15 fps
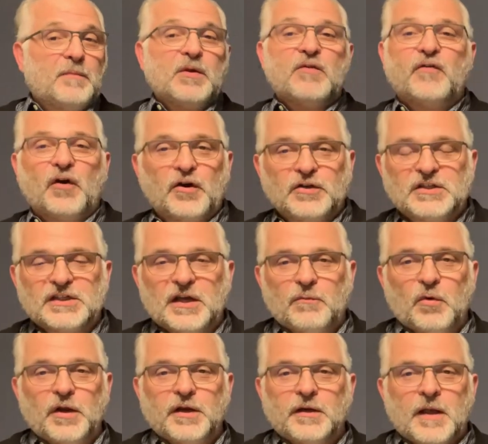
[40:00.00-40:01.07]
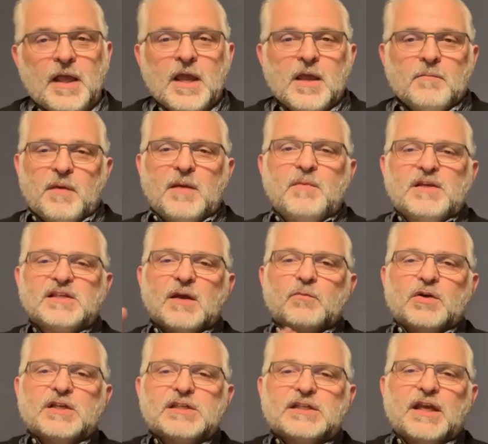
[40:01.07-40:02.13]
Maybe you've heard someone. Maybe
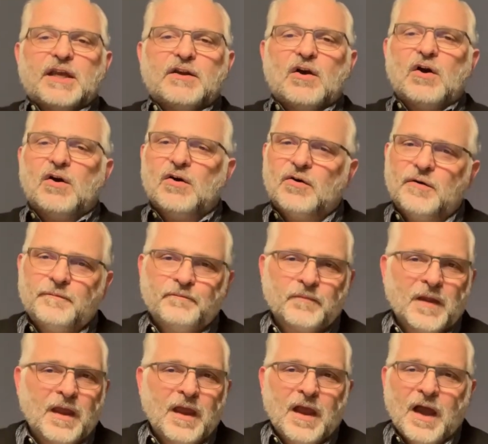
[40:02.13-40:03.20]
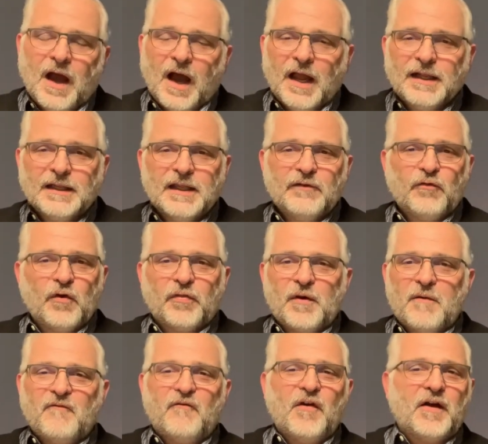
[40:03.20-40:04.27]
someone has said, oh, I live with
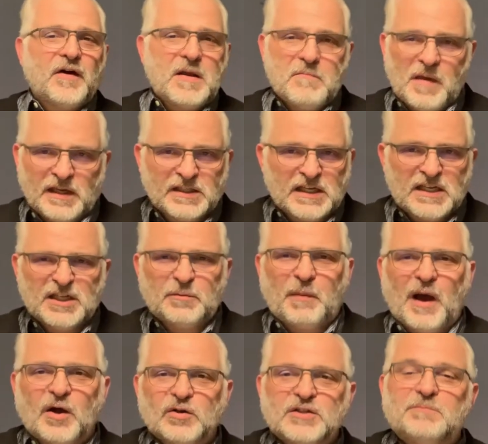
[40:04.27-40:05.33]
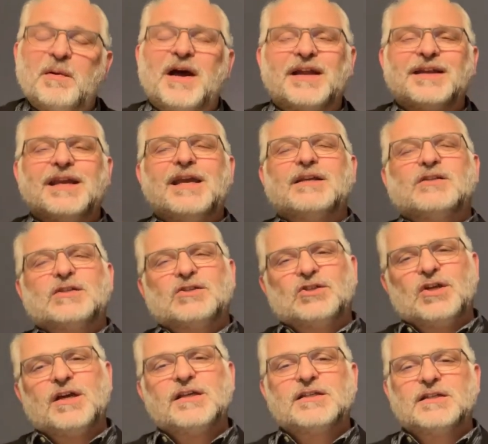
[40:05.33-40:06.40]
a very messy spouse, but it's
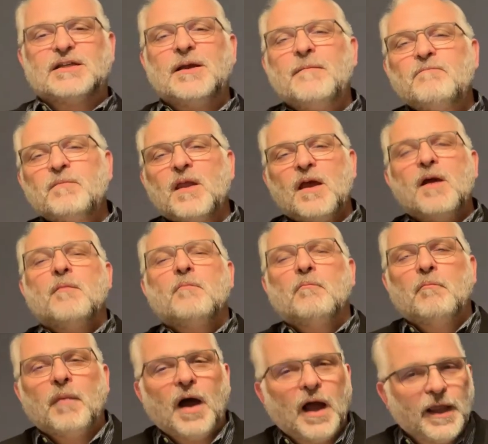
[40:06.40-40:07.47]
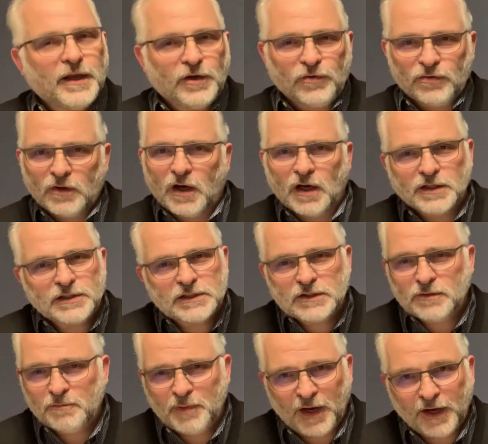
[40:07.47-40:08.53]
just my cross
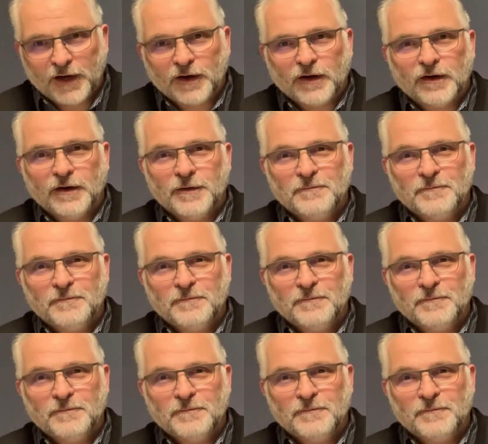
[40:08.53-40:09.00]
to bear,